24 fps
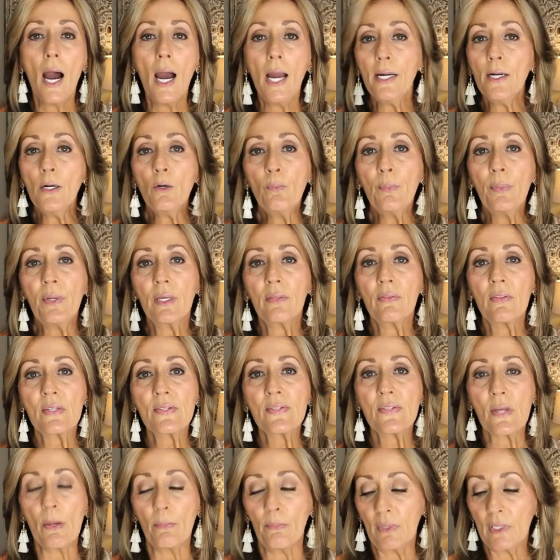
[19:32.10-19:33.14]
I don't pick
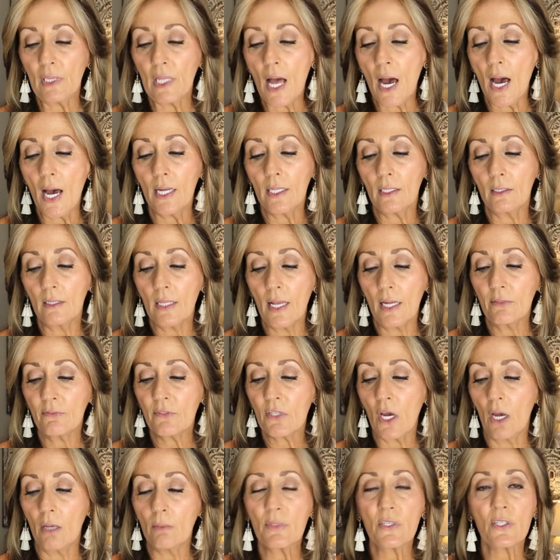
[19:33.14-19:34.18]
this up a lot. A lot of
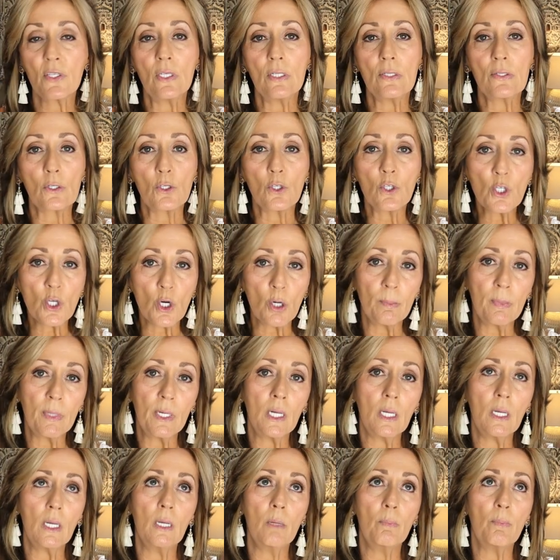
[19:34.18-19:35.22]
times these are
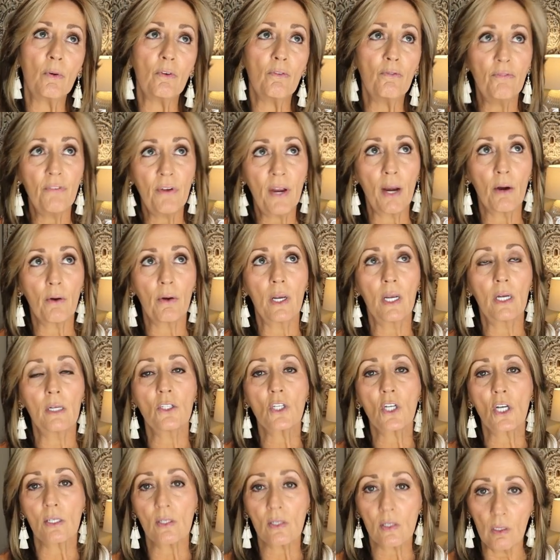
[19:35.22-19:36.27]
Germany, Bavaria,
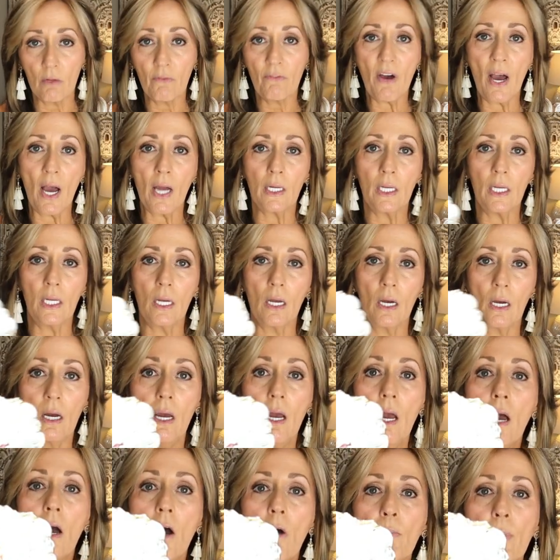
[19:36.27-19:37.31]
Czechoslovakia,
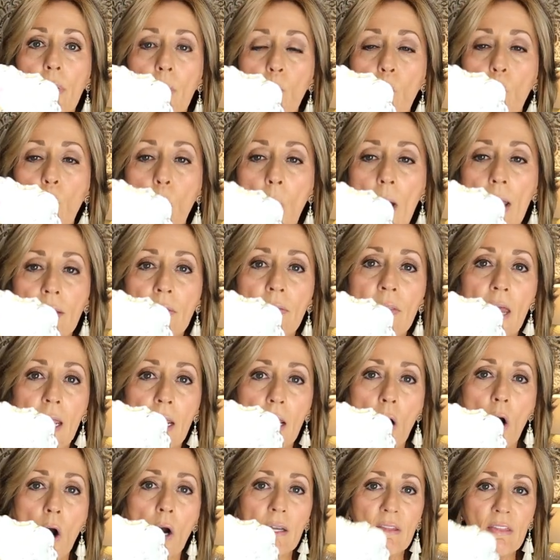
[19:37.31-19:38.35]
But when
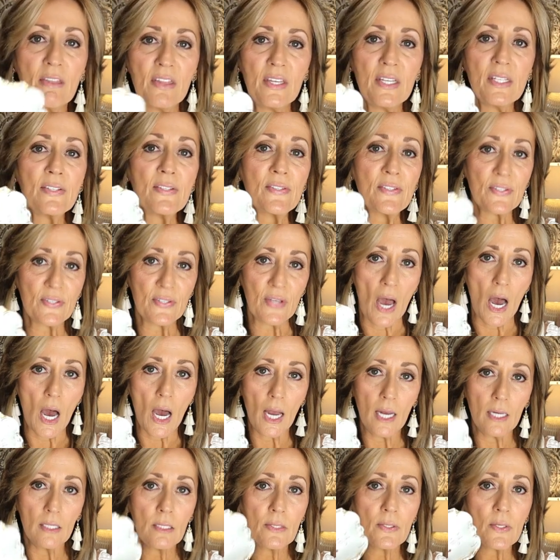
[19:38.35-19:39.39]
they are this
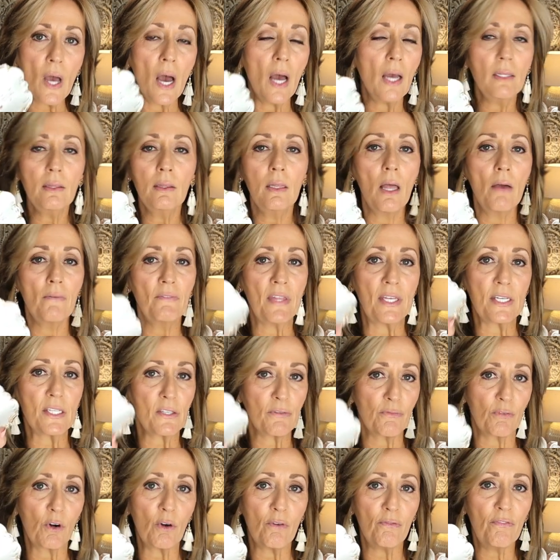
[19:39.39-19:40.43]
size, I love
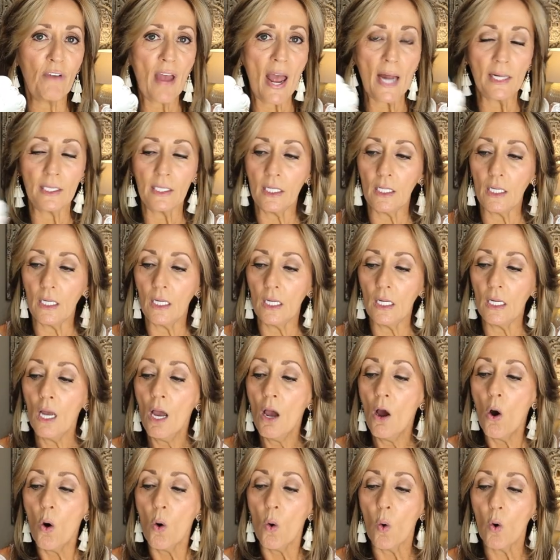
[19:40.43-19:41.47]
this for a vanity
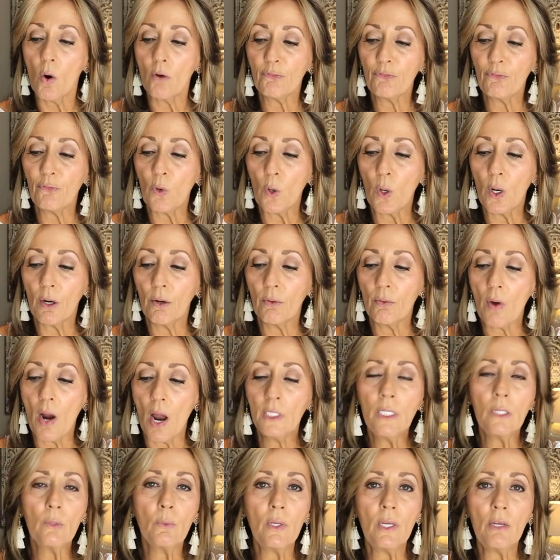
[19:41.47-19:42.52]
or for,
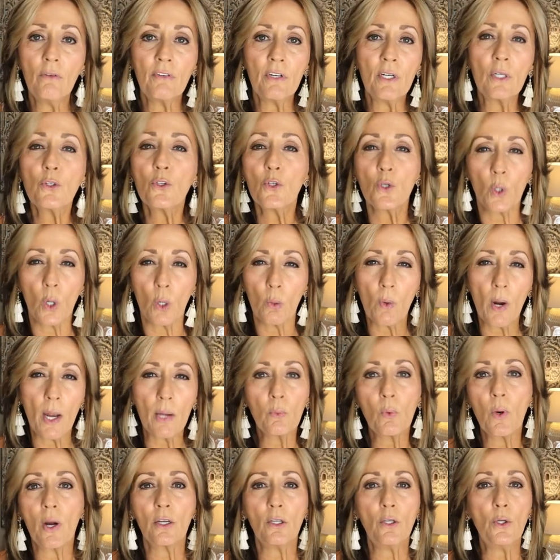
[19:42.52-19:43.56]
you know, even a doorway
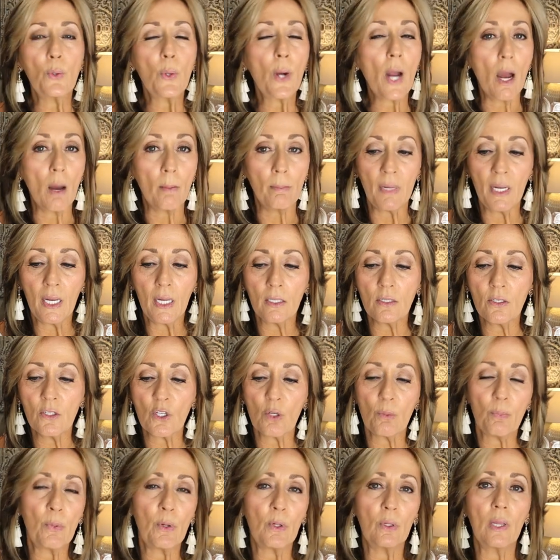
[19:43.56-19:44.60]
where you come in
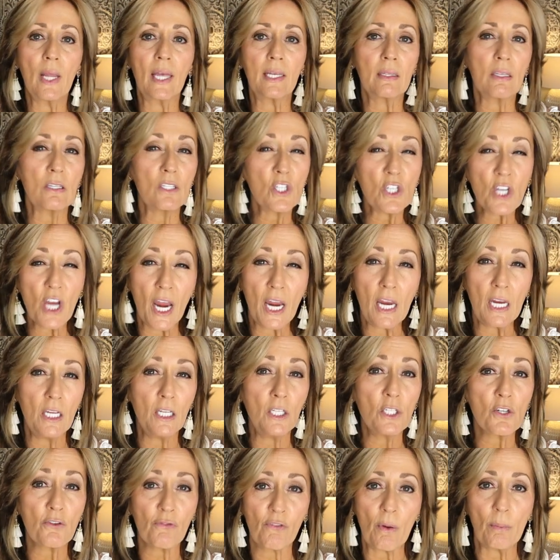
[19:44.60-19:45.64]
to put like the
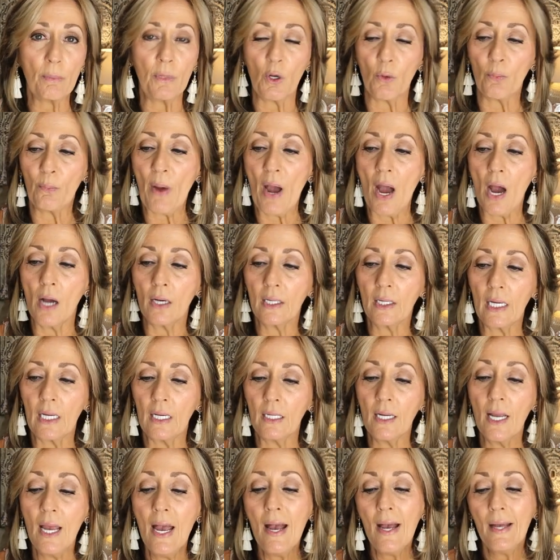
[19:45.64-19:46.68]
change from your
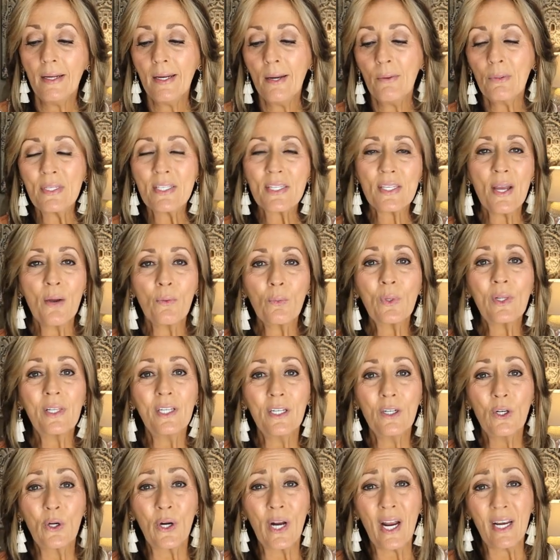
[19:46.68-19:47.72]
pocket. Now, it's not really
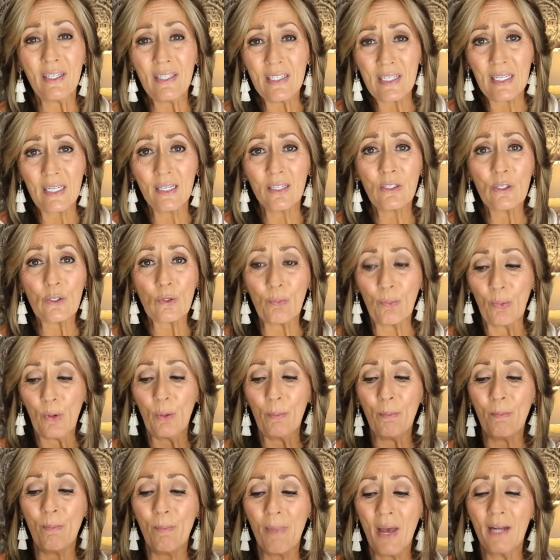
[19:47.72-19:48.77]
a good idea to
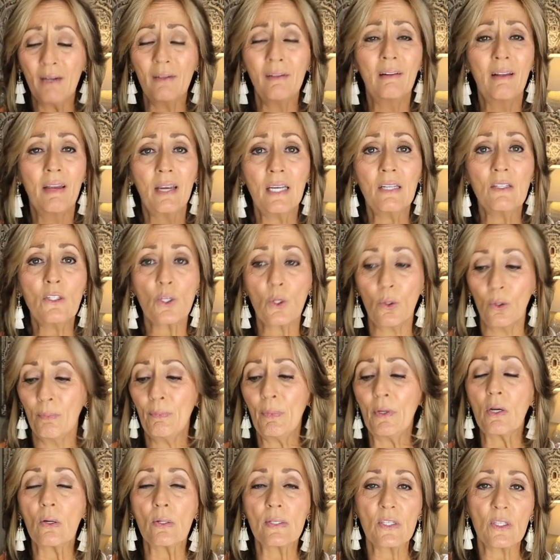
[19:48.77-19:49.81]
put metal into it
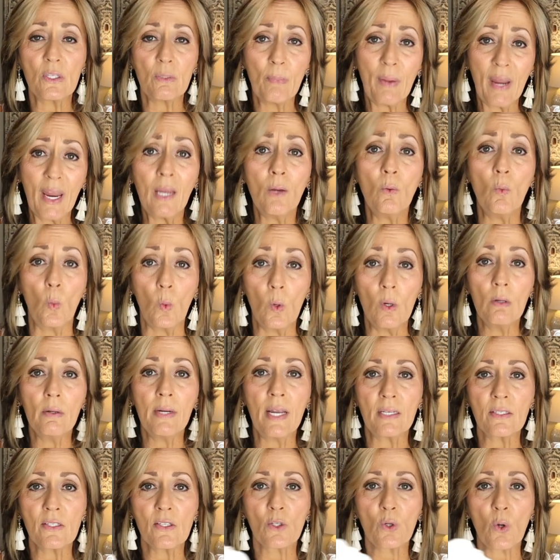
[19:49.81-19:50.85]
because the paint will
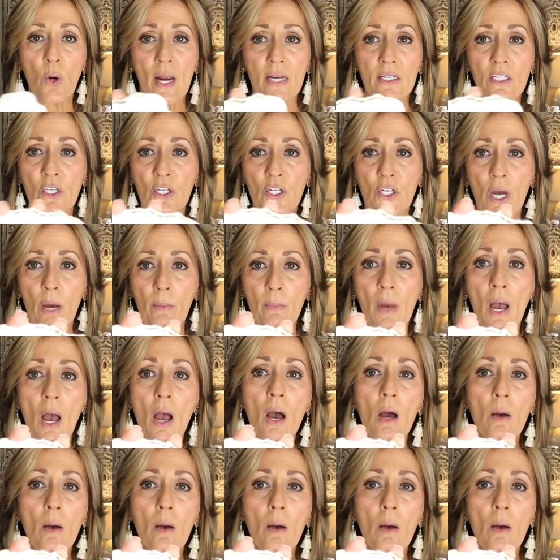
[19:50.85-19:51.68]
get scratched up,